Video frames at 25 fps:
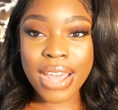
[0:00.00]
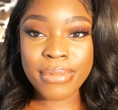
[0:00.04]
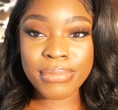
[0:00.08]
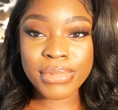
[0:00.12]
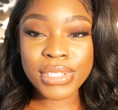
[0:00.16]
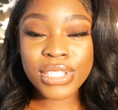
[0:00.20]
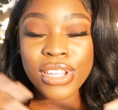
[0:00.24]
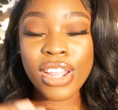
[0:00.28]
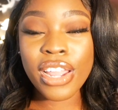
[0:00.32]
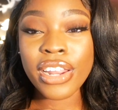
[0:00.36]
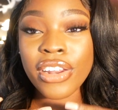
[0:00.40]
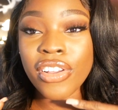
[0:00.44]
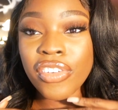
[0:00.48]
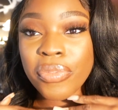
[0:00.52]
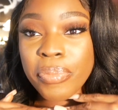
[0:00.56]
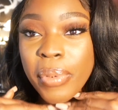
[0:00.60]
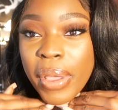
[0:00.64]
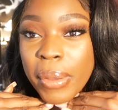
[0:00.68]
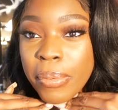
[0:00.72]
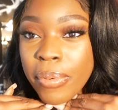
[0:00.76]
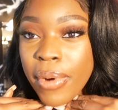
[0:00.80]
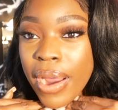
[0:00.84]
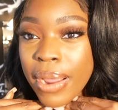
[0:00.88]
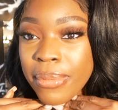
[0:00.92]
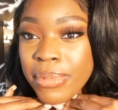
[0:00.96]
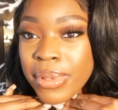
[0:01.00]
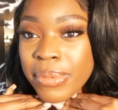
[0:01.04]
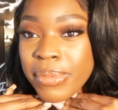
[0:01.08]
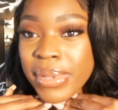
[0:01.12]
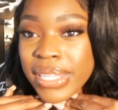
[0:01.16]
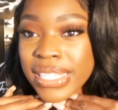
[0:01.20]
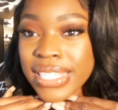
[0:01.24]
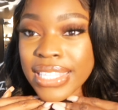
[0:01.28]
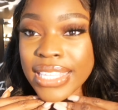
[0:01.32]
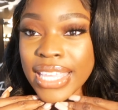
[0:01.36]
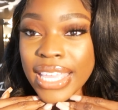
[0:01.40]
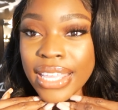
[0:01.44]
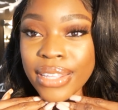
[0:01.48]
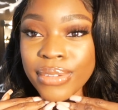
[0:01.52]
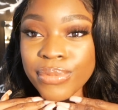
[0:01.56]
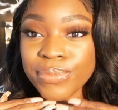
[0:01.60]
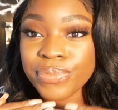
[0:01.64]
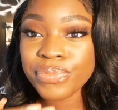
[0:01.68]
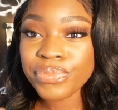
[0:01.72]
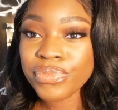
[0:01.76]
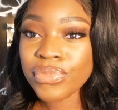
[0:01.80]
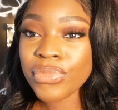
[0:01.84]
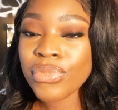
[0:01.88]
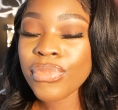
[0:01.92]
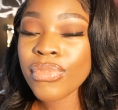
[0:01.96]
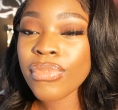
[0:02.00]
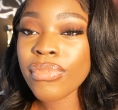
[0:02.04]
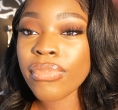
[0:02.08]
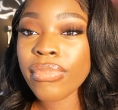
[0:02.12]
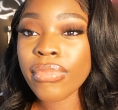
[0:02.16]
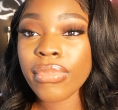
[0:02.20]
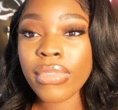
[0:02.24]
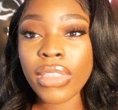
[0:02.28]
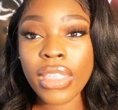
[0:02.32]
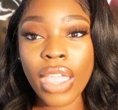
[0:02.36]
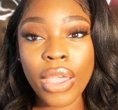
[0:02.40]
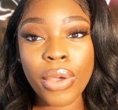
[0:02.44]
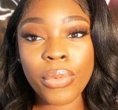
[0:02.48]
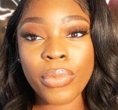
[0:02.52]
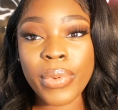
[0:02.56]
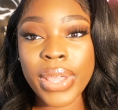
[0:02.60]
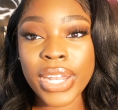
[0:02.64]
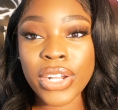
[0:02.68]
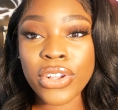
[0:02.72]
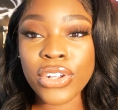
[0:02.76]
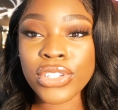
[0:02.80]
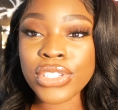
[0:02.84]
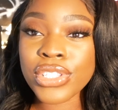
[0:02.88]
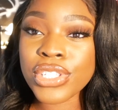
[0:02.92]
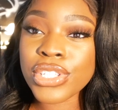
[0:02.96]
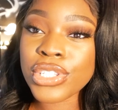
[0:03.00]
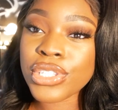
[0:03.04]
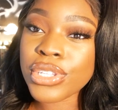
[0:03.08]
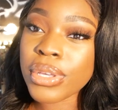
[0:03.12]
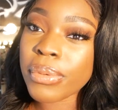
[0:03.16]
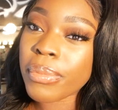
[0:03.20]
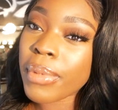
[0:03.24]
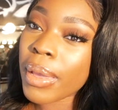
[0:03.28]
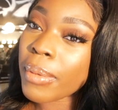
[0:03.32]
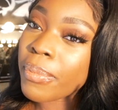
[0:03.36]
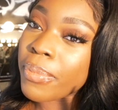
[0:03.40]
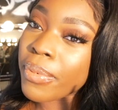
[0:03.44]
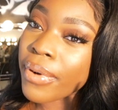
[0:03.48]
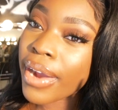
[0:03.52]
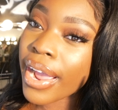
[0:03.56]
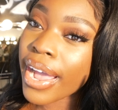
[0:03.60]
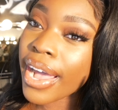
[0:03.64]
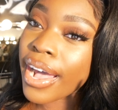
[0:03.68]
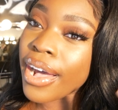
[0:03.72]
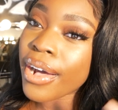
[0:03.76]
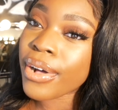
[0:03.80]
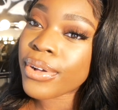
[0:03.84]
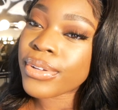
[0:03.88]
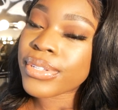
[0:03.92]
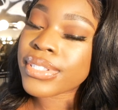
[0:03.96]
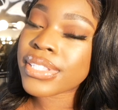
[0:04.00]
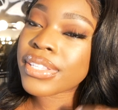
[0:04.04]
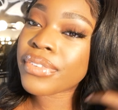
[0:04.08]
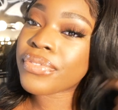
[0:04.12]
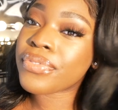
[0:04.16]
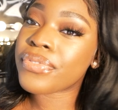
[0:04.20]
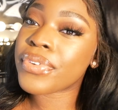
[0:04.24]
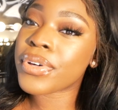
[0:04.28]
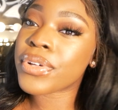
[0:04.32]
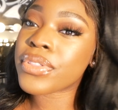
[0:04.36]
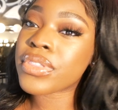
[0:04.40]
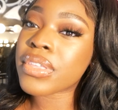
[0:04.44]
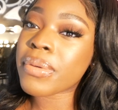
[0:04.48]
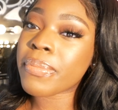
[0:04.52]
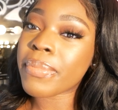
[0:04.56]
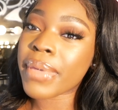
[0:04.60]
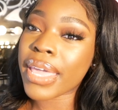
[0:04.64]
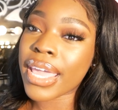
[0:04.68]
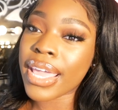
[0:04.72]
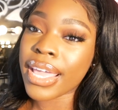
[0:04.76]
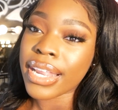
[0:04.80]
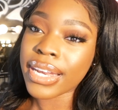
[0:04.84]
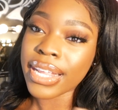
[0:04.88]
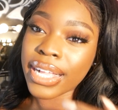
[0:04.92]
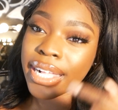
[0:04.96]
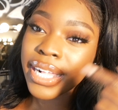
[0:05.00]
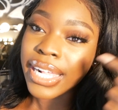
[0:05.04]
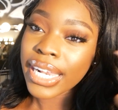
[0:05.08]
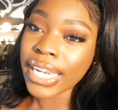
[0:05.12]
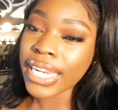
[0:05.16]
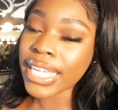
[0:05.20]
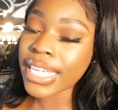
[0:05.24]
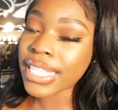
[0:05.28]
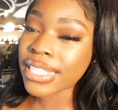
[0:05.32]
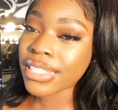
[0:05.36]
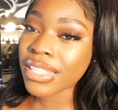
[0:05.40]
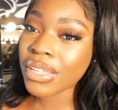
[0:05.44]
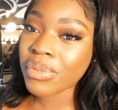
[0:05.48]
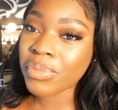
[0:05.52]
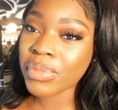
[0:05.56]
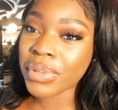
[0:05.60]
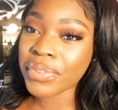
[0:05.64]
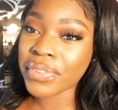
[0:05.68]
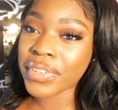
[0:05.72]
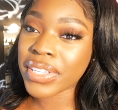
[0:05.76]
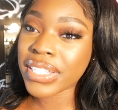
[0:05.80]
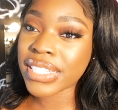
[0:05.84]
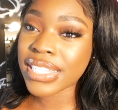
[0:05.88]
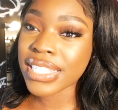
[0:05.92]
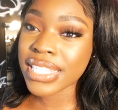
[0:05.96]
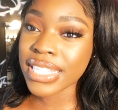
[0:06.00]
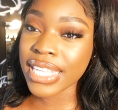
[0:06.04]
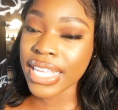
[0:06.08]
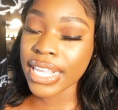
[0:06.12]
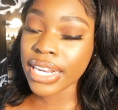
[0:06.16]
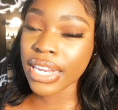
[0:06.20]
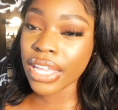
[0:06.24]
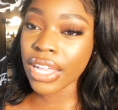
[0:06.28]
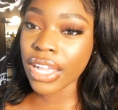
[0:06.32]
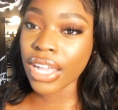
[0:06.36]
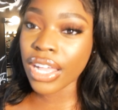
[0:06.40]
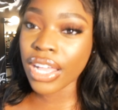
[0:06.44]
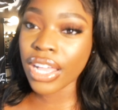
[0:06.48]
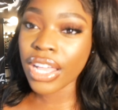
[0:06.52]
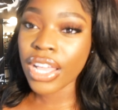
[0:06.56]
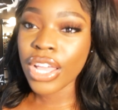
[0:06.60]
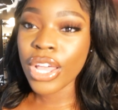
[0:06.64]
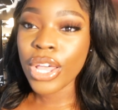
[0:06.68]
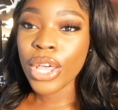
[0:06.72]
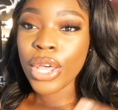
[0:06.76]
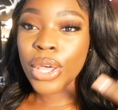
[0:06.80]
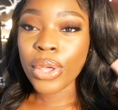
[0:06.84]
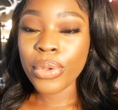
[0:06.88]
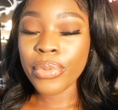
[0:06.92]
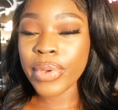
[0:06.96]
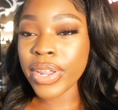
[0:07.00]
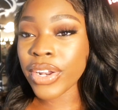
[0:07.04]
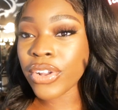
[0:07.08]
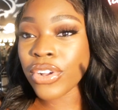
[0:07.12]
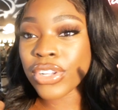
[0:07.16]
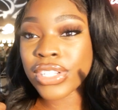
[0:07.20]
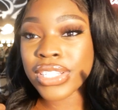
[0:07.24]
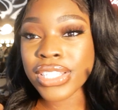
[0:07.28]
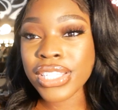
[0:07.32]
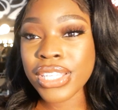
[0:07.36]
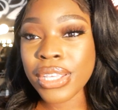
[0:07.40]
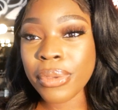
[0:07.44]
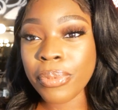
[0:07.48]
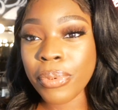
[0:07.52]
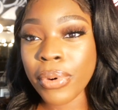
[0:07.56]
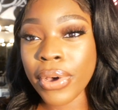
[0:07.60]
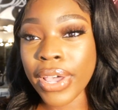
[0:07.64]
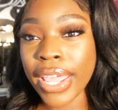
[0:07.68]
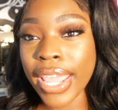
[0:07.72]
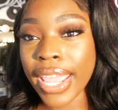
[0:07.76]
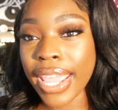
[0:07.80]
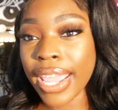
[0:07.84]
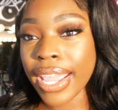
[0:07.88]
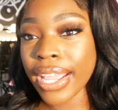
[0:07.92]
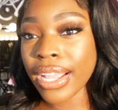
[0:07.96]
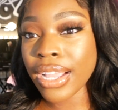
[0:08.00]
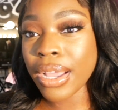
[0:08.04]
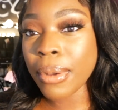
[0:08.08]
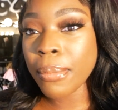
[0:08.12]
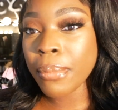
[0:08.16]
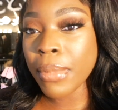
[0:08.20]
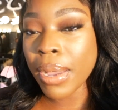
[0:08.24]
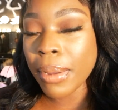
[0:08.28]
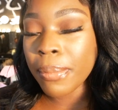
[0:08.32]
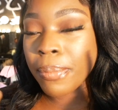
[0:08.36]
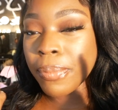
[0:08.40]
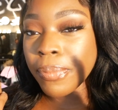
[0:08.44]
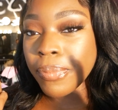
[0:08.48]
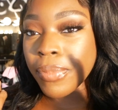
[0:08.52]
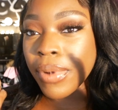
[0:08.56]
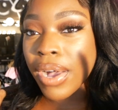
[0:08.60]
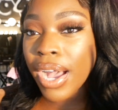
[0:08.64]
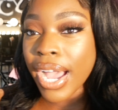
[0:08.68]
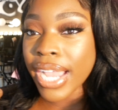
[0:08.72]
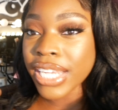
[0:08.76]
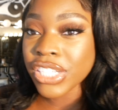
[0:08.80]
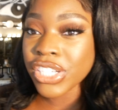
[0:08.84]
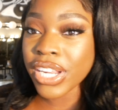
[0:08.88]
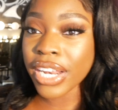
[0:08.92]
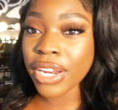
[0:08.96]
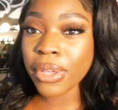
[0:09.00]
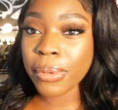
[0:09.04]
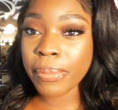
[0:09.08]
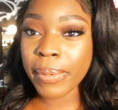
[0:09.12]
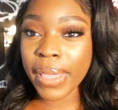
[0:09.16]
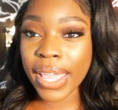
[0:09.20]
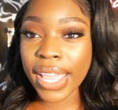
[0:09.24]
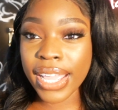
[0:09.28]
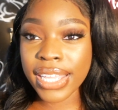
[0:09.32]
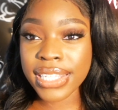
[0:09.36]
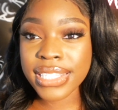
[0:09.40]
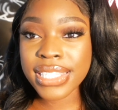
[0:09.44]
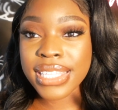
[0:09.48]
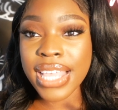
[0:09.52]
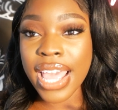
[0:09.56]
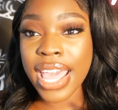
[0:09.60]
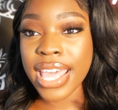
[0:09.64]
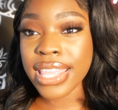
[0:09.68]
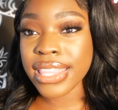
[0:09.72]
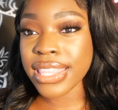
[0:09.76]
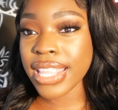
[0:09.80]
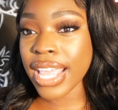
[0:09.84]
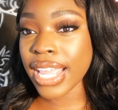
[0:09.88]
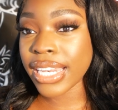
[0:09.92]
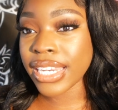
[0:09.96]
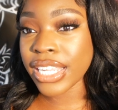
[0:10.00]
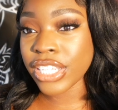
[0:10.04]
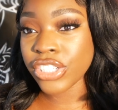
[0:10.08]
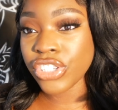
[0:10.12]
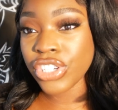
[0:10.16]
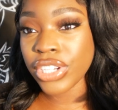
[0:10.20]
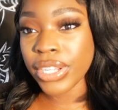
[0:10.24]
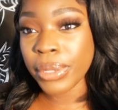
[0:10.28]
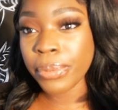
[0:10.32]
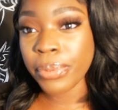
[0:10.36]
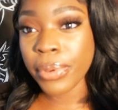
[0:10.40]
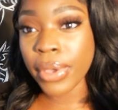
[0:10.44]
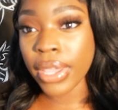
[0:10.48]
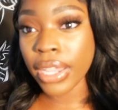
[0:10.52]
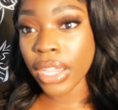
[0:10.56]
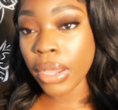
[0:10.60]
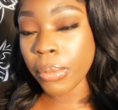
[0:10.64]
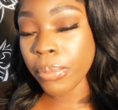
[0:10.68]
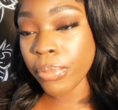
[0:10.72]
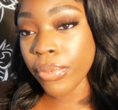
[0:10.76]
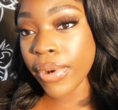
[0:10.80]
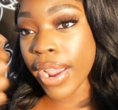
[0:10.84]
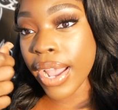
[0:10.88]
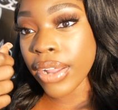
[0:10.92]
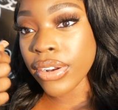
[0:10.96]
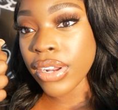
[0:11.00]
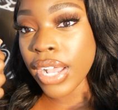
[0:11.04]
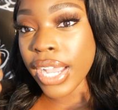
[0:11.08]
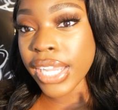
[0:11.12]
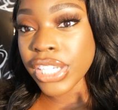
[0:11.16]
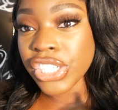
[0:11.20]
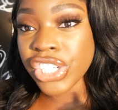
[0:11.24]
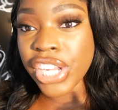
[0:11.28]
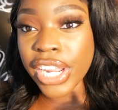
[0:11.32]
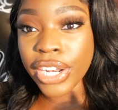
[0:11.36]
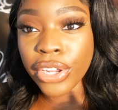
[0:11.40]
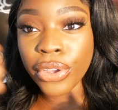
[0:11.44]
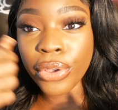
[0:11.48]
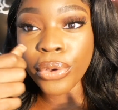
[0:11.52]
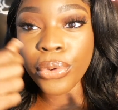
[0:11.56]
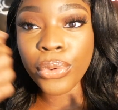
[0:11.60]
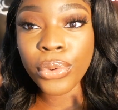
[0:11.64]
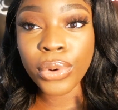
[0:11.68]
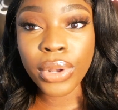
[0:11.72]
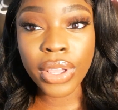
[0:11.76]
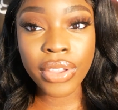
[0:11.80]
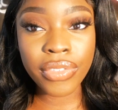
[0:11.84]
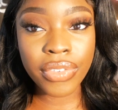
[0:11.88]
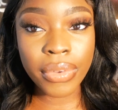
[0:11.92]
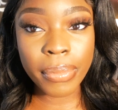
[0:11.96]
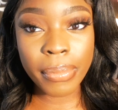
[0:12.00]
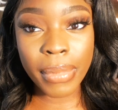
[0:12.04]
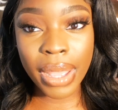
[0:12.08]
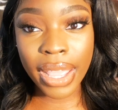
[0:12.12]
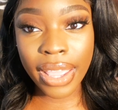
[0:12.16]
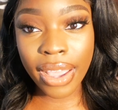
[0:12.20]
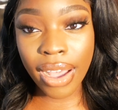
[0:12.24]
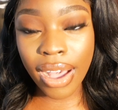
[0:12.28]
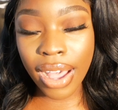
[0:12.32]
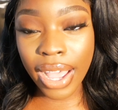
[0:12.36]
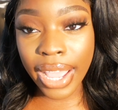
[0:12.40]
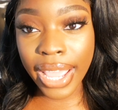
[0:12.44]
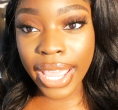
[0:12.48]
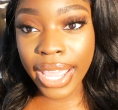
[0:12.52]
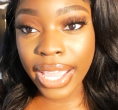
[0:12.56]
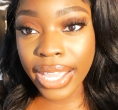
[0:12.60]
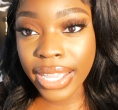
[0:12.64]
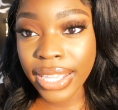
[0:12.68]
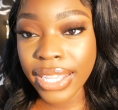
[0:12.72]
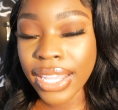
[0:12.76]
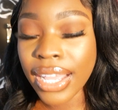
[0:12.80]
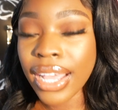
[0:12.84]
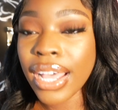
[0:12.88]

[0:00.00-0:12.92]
Started off by priming my skin, went on to doing my brows, filled them in and cleaned them with concealer, went on to putting my eyeshadow base and then literally putting a brown eyeshadow all over my eye.